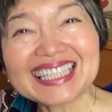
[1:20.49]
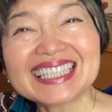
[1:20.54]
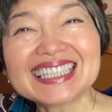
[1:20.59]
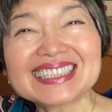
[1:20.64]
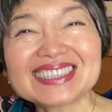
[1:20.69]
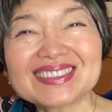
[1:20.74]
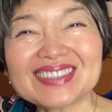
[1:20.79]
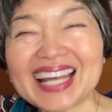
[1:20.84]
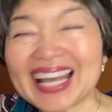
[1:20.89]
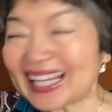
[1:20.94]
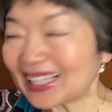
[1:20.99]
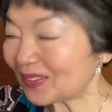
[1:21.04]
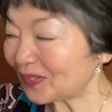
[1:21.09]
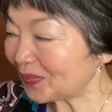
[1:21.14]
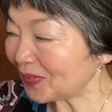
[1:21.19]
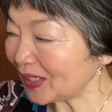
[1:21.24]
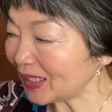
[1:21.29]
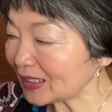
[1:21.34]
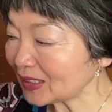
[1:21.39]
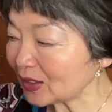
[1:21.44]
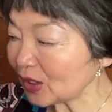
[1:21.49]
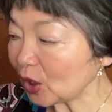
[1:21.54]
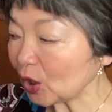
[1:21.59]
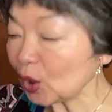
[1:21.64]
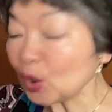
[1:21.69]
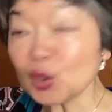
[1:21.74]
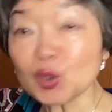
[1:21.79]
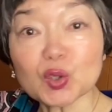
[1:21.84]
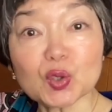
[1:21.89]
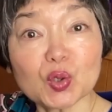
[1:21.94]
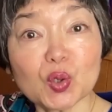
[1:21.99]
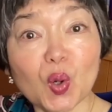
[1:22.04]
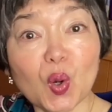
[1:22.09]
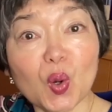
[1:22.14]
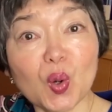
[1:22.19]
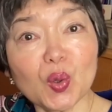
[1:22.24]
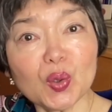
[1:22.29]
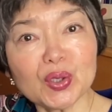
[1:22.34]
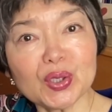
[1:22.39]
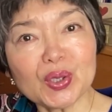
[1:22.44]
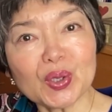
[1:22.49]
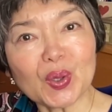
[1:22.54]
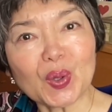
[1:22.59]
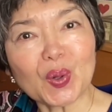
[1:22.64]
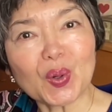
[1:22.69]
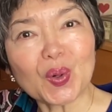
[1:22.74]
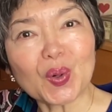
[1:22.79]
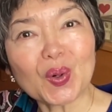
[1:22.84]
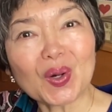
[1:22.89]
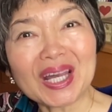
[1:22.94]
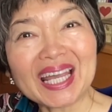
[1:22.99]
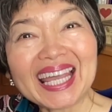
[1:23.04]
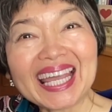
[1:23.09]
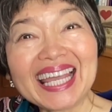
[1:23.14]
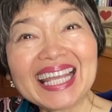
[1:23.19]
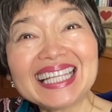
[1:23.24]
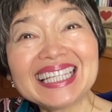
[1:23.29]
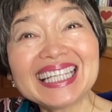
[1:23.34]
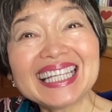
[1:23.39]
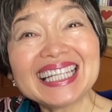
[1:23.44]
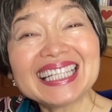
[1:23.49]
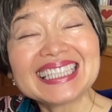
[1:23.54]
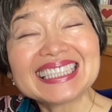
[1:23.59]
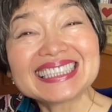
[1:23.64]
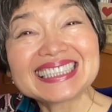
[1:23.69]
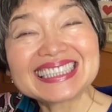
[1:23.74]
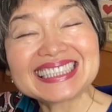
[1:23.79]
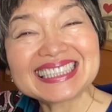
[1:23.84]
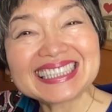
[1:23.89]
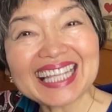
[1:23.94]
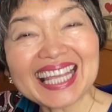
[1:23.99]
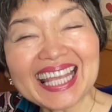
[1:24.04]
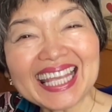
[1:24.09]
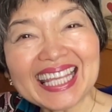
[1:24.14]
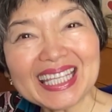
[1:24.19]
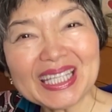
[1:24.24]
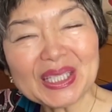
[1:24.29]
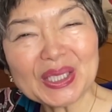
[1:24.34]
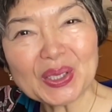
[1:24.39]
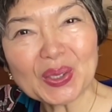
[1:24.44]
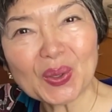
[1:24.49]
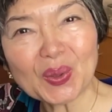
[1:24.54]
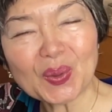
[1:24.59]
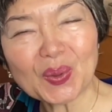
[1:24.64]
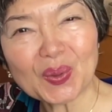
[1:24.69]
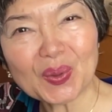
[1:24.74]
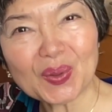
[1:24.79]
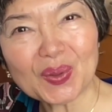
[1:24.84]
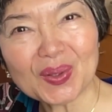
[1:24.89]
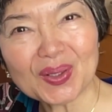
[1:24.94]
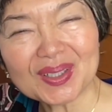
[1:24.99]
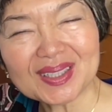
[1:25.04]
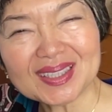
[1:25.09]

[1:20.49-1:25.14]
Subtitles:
So at first, toyo and seiyo.